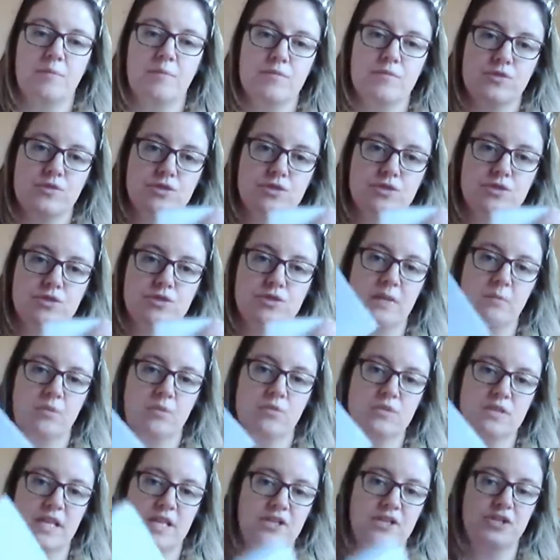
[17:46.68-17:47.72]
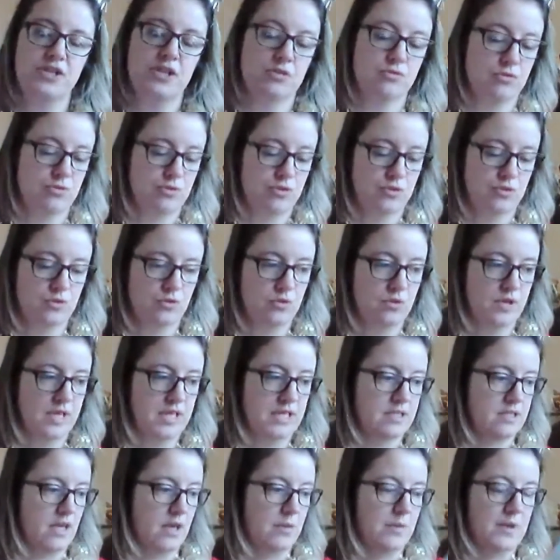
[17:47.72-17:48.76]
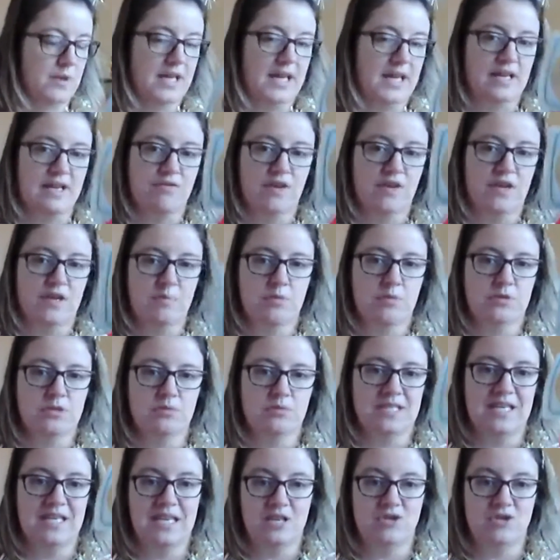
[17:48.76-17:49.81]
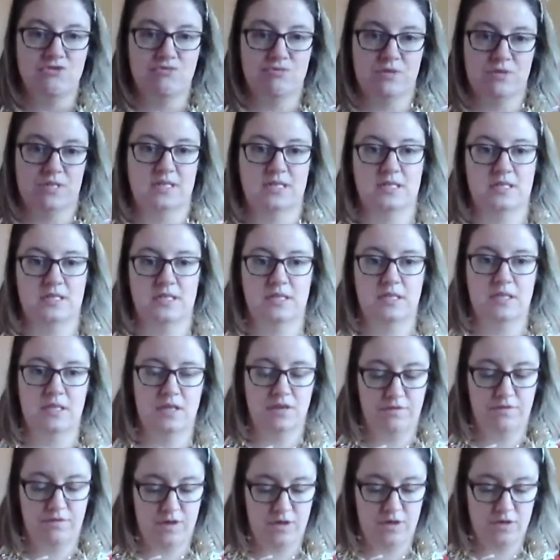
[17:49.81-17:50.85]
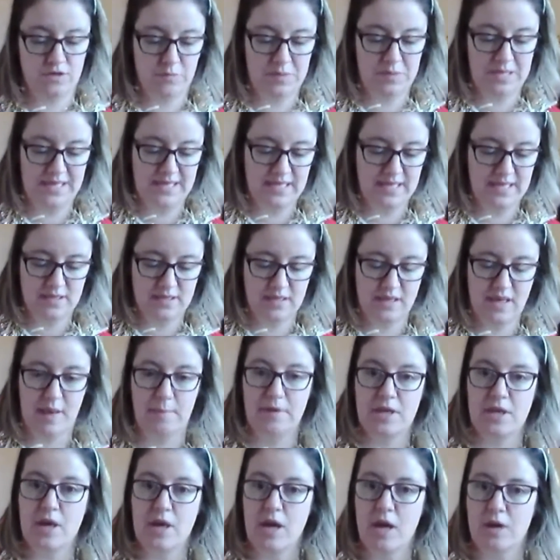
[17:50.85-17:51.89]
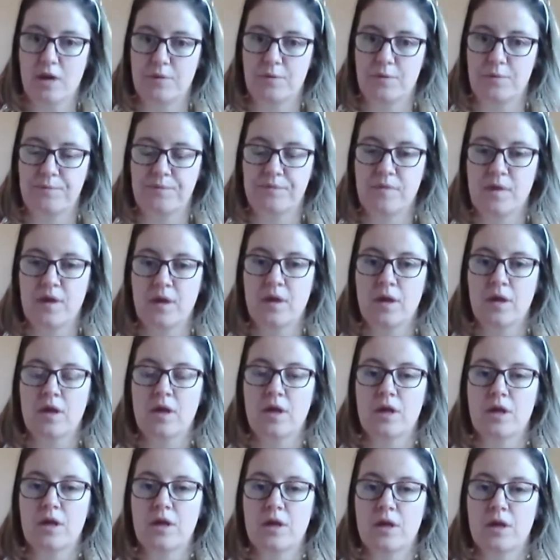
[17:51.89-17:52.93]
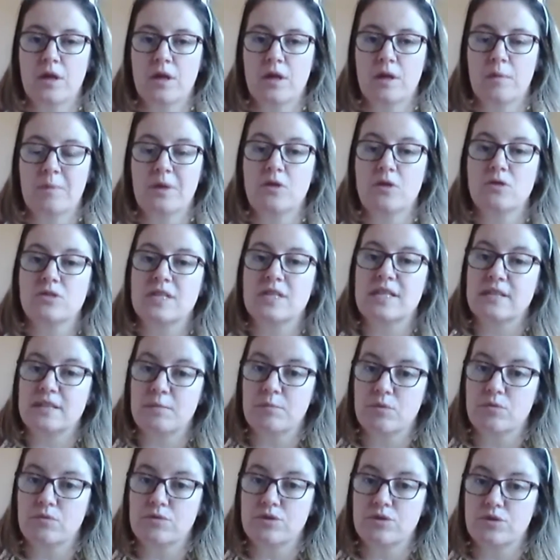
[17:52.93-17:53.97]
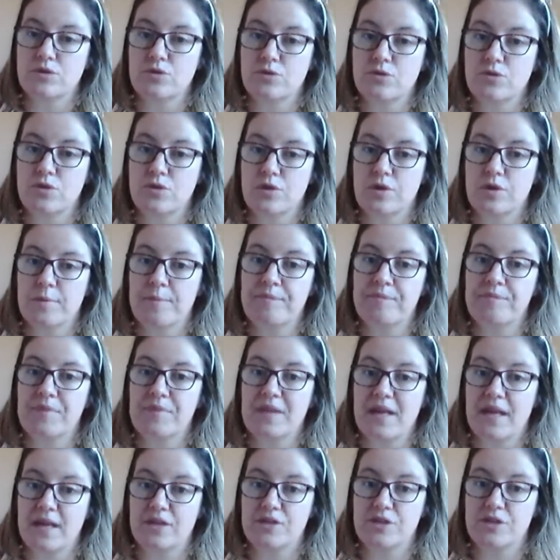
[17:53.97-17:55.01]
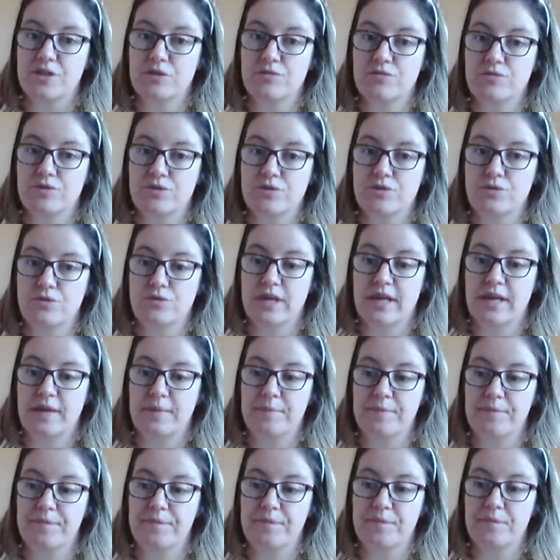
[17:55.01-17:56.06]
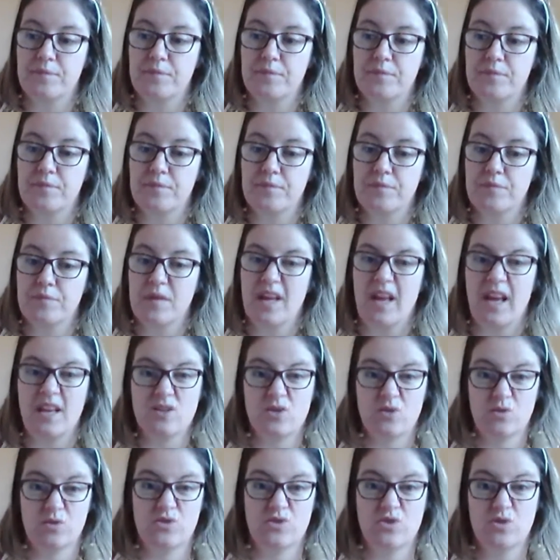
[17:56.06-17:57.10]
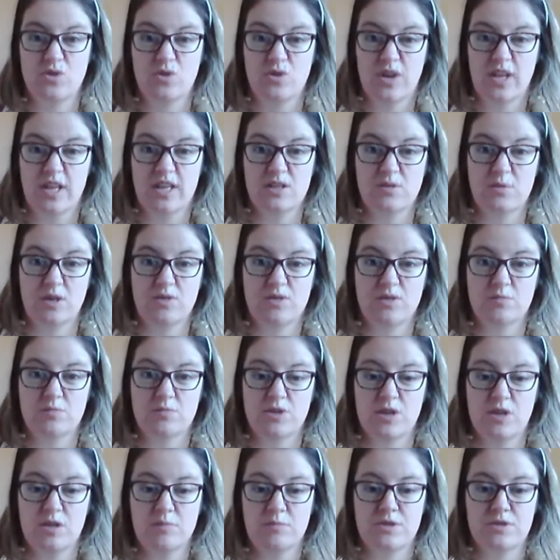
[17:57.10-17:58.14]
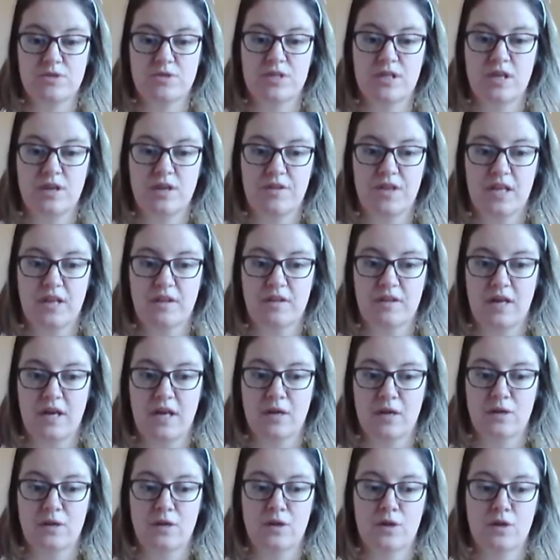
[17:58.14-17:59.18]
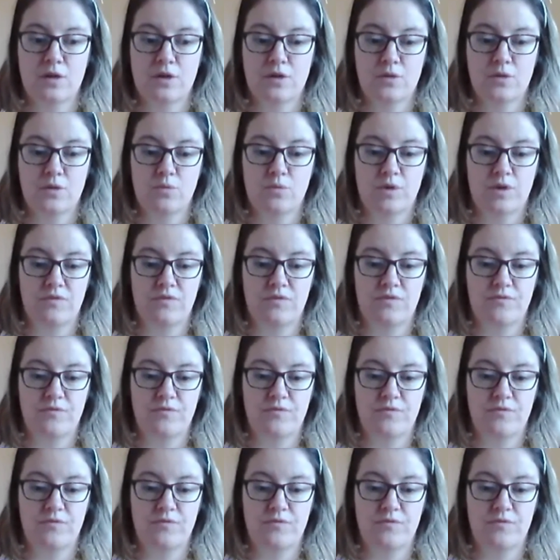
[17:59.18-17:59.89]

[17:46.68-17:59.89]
just really important to get your children talking. So again, if anybody was interested in any of those, please let me know, because it is important to talk, get your children talking. Gets us talking as well sometimes, doesn't it? I think that we're